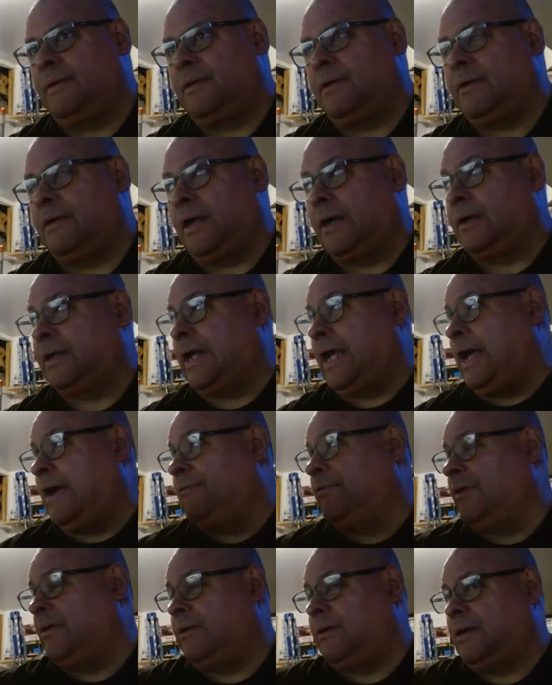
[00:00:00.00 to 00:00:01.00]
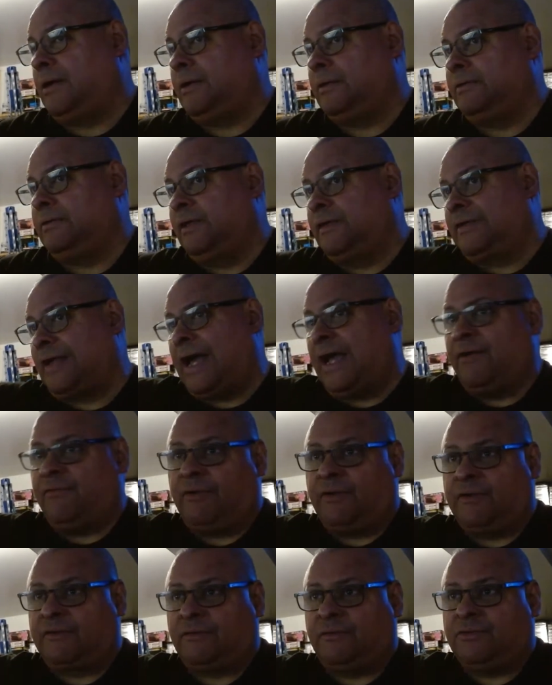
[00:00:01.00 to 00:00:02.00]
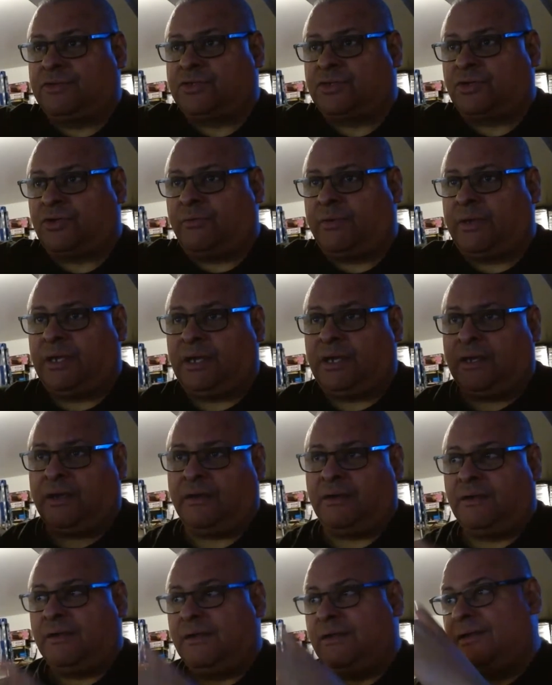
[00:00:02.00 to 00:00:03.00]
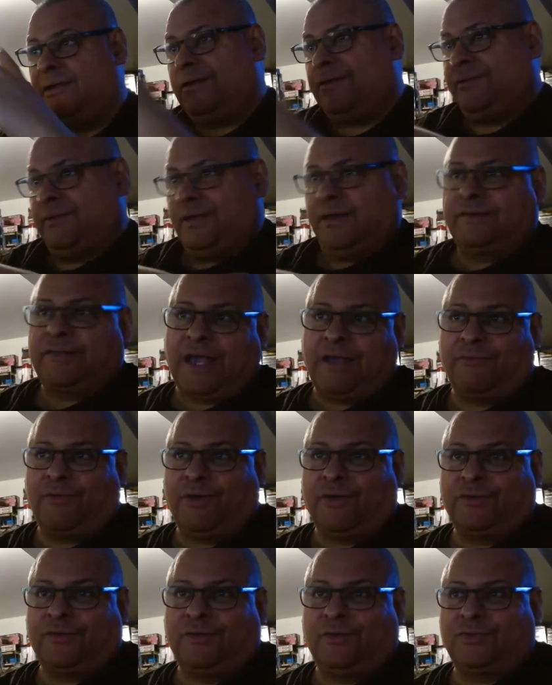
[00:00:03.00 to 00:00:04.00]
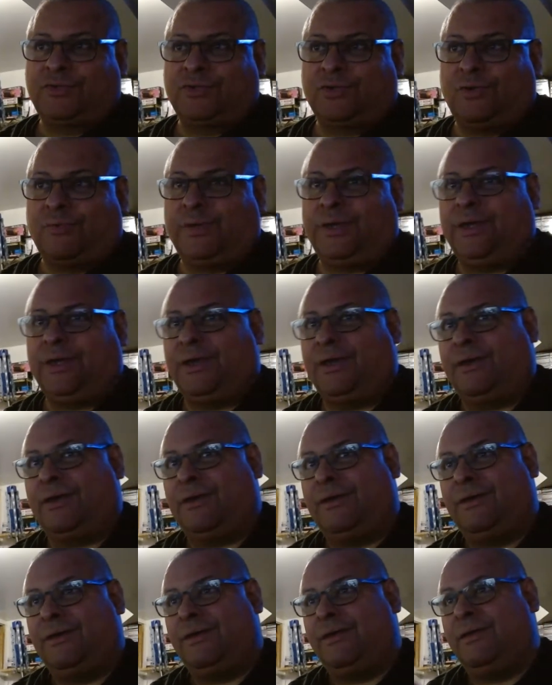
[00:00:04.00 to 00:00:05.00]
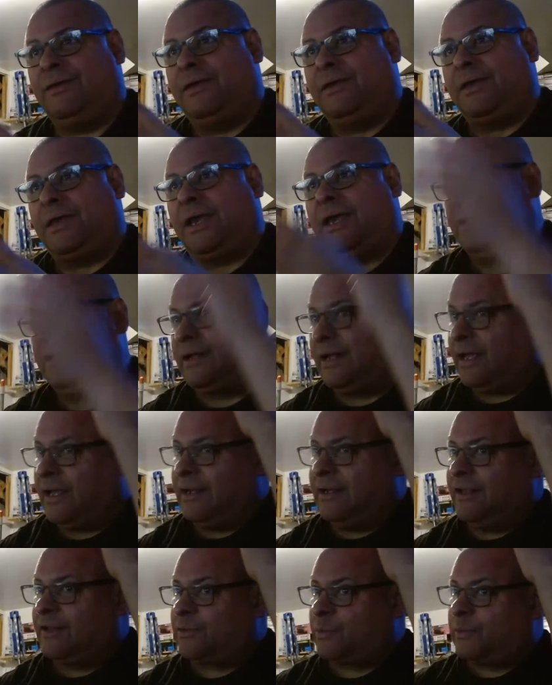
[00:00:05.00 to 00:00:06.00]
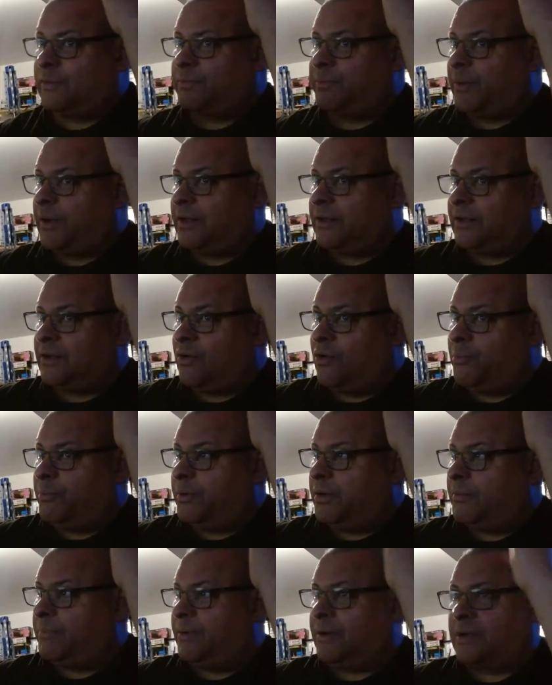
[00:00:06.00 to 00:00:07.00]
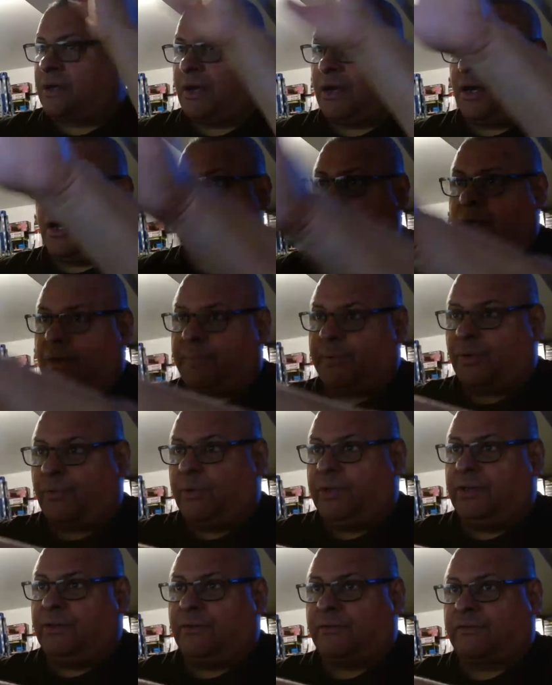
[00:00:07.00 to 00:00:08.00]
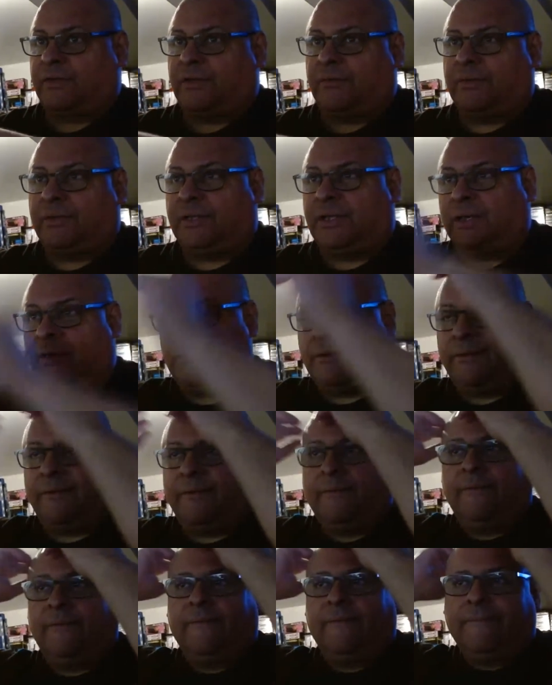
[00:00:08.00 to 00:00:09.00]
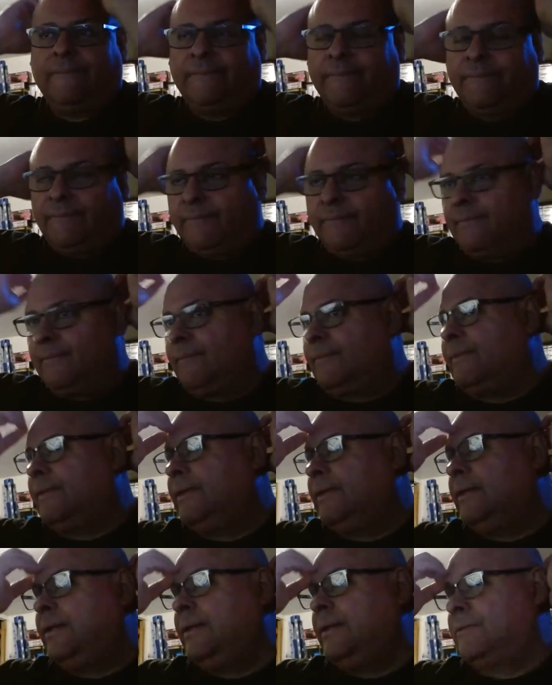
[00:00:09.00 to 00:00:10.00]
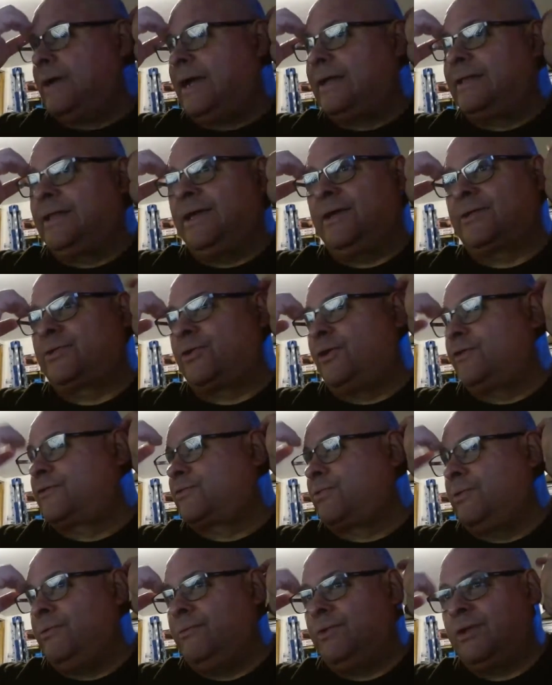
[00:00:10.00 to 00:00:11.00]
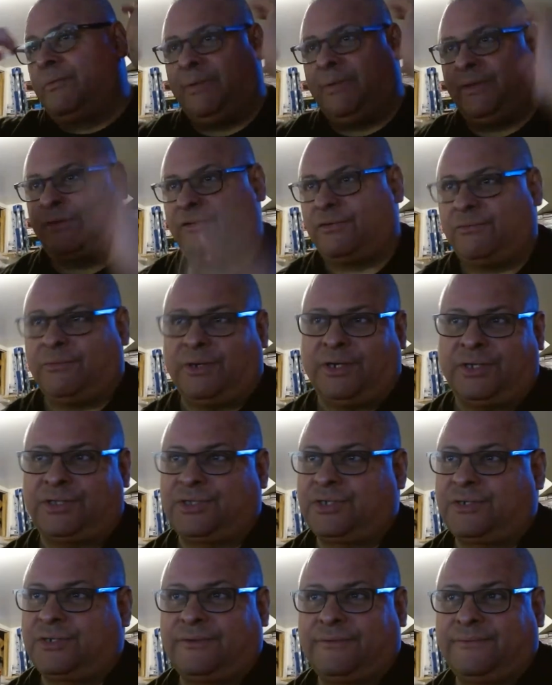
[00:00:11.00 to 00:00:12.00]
I'm gonna have this high resolution over here, this high resolution over here, and then this one's probably gonna open up a couple of windows here and there. So I think a third screen would have been too much.